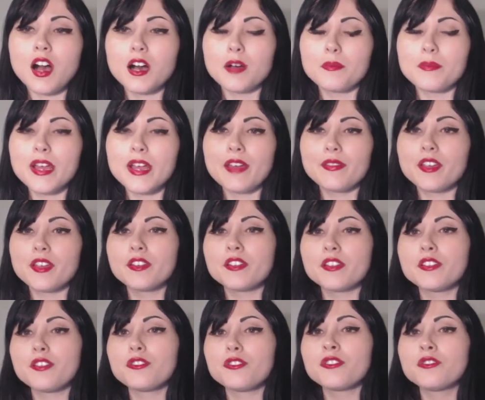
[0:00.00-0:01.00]
And then
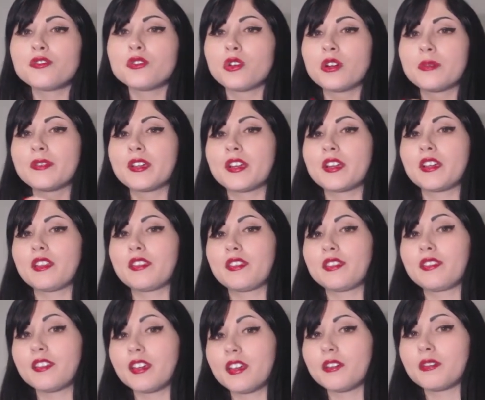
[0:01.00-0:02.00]
another norm that I
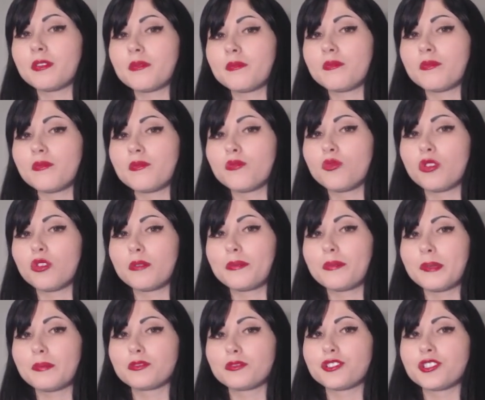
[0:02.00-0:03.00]
think more
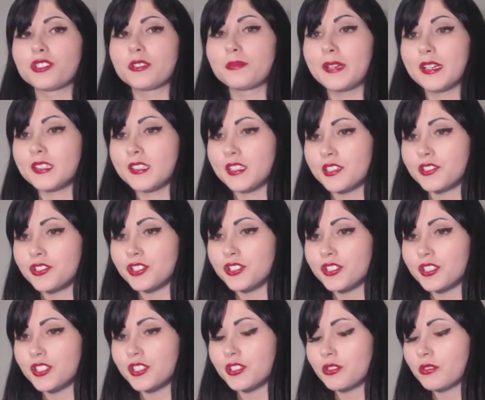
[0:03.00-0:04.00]
people should pay
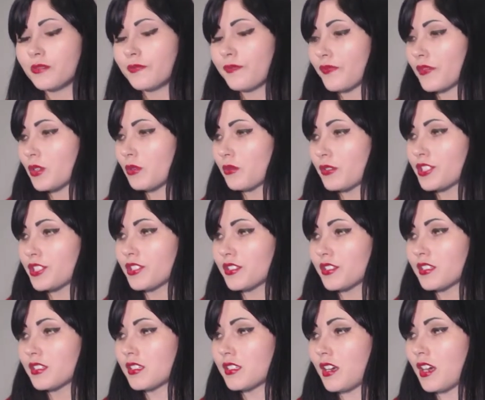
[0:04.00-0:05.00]
attention to, which
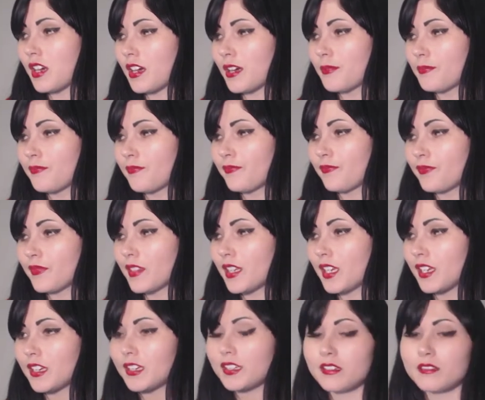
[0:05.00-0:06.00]
is
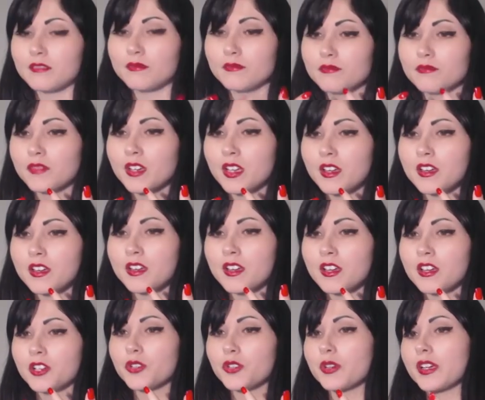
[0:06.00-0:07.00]
it can
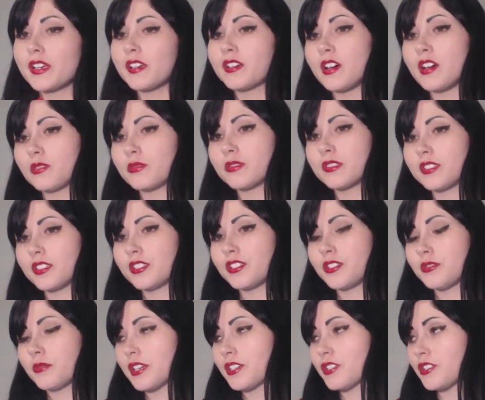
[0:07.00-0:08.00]
create an awkward
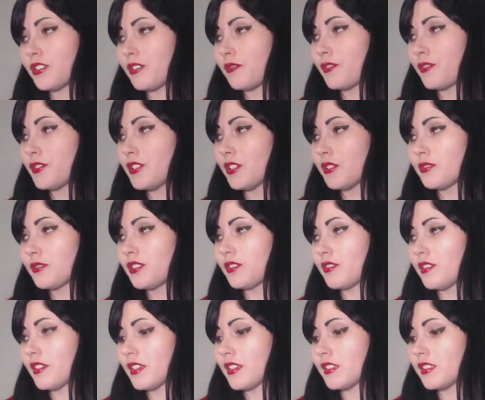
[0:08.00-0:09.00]
situation if you don't
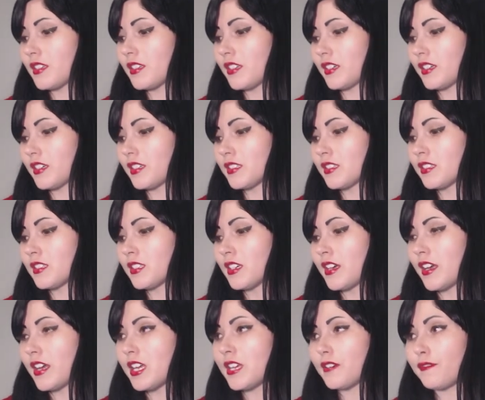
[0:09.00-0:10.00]
do this, is
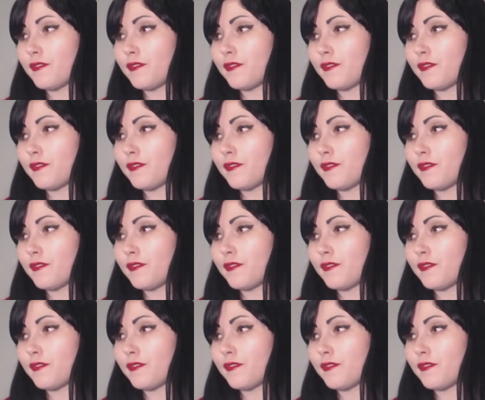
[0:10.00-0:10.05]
